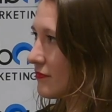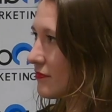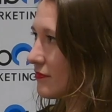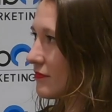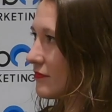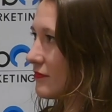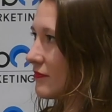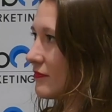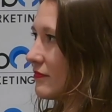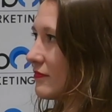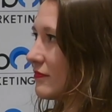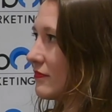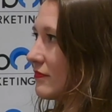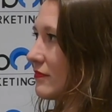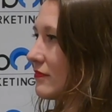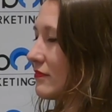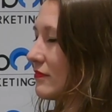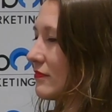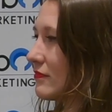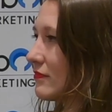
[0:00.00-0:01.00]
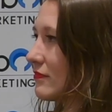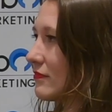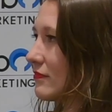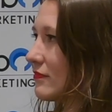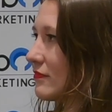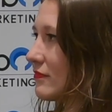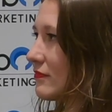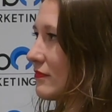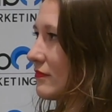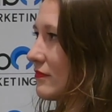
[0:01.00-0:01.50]

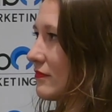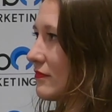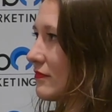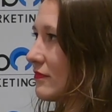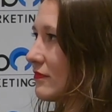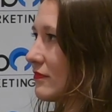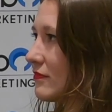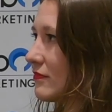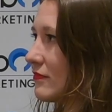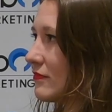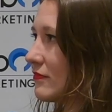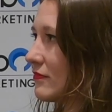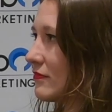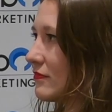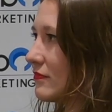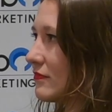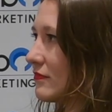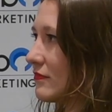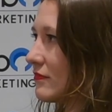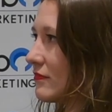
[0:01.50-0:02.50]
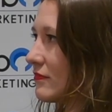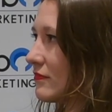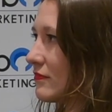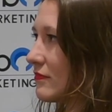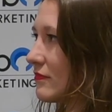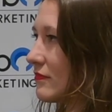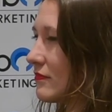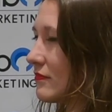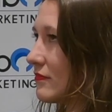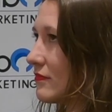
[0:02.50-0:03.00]

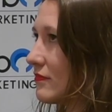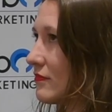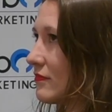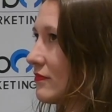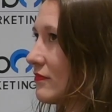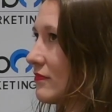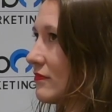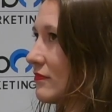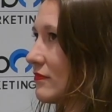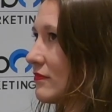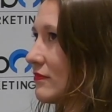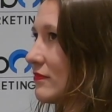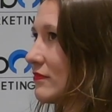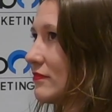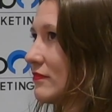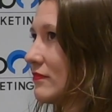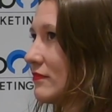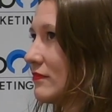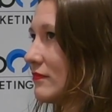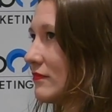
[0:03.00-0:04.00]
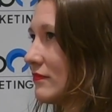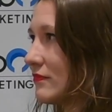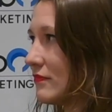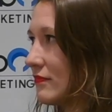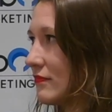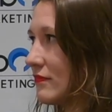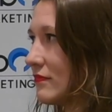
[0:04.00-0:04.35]
The person shown says nothing.